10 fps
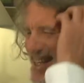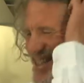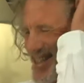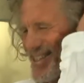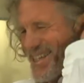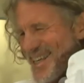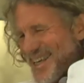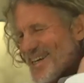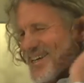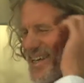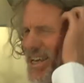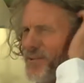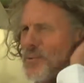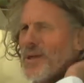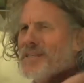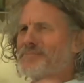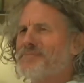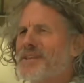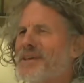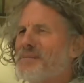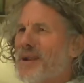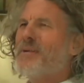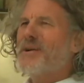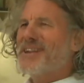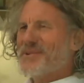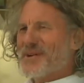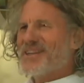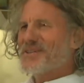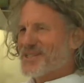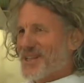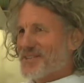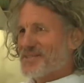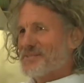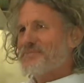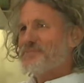So he never went, but I went anyway, and it was a lot of fun.